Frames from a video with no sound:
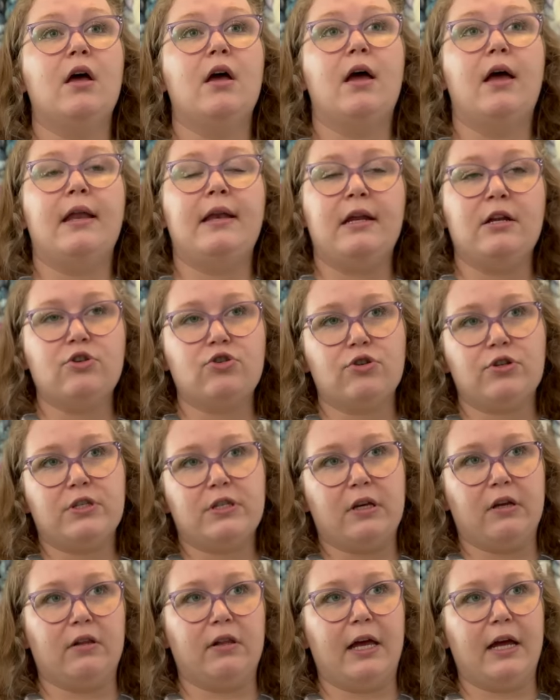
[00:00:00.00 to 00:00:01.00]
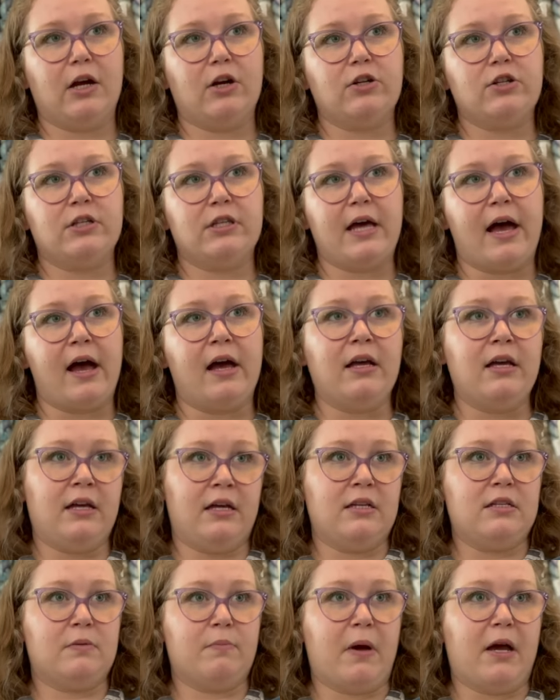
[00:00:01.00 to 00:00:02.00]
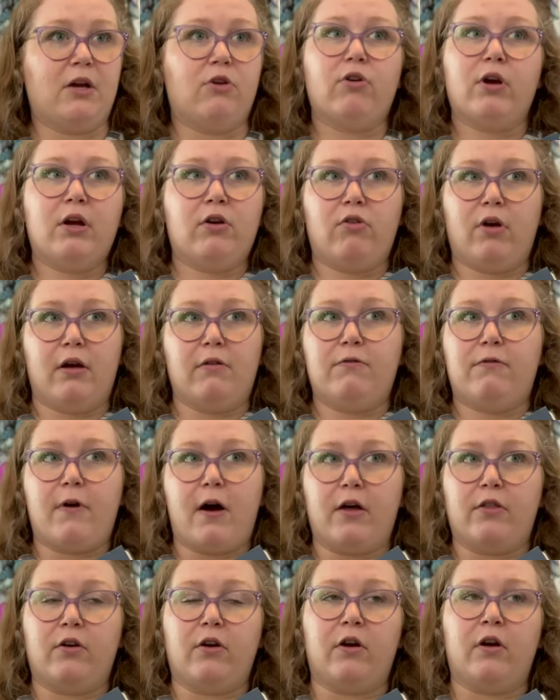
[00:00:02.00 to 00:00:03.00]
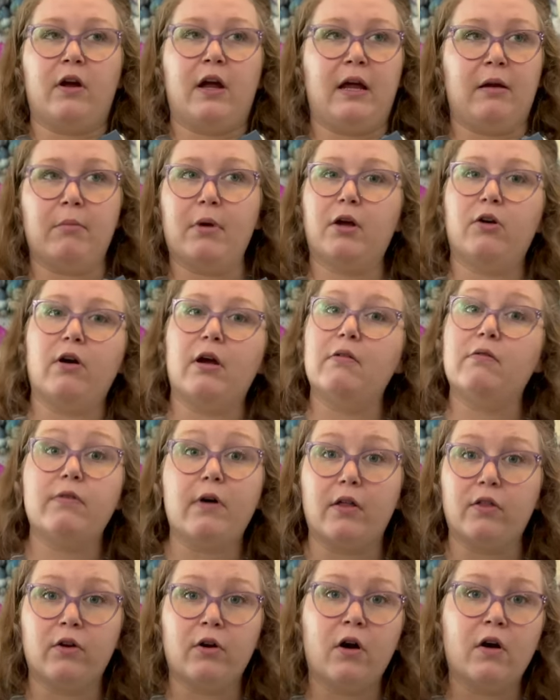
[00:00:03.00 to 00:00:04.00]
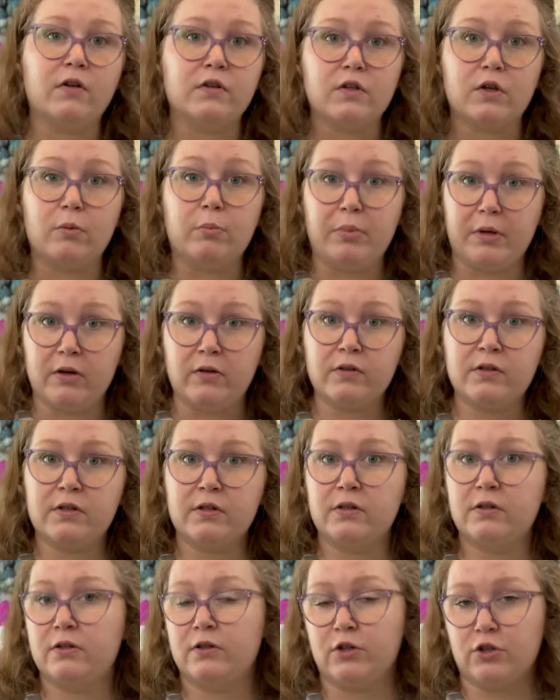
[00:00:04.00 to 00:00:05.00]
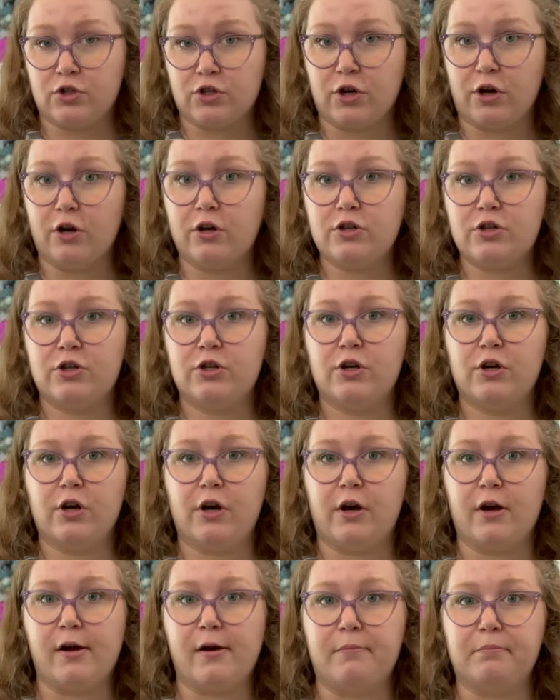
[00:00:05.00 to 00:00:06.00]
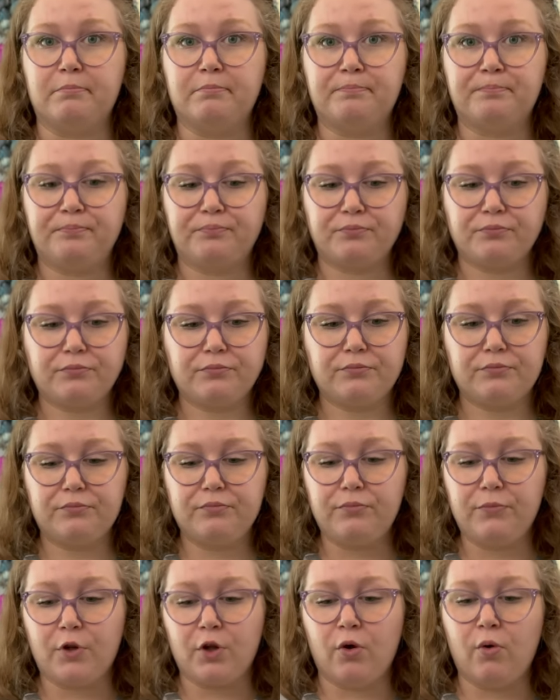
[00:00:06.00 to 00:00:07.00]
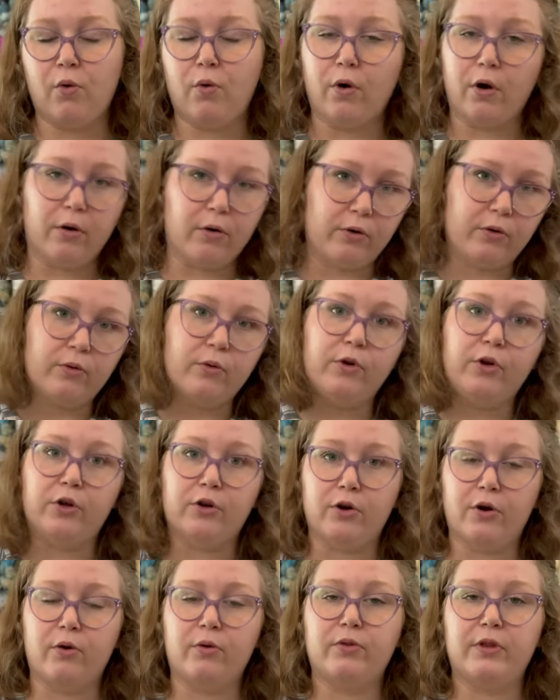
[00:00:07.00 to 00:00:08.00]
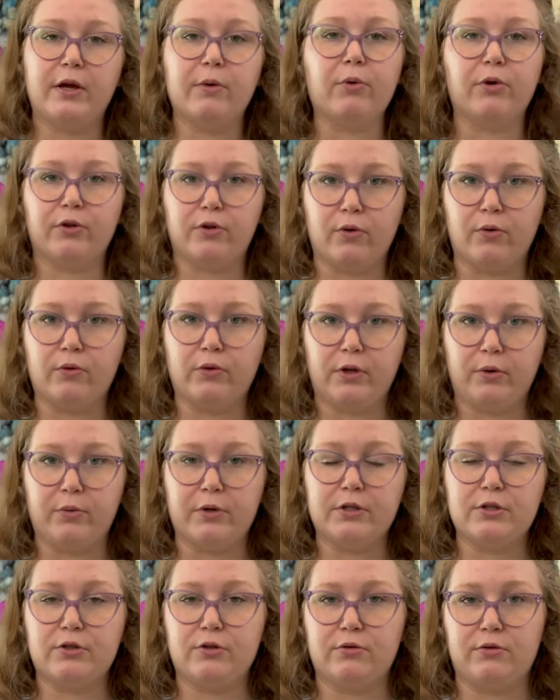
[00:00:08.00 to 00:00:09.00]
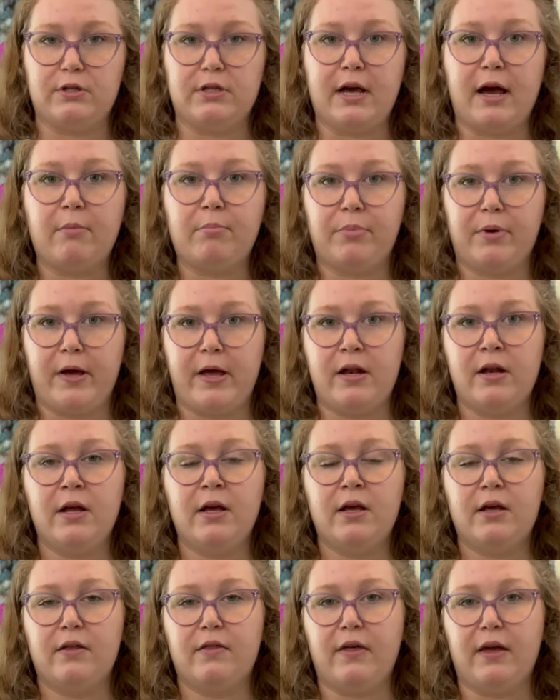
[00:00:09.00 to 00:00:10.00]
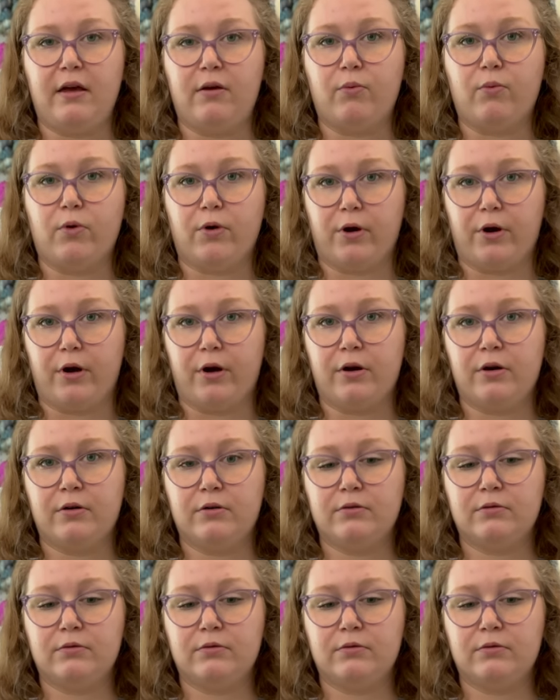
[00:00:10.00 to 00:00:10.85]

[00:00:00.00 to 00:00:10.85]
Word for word: An interesting layer to that is my great grandfather and my grandfather also built the church. Um, or, you know, they weren't the only ones doing that, but they were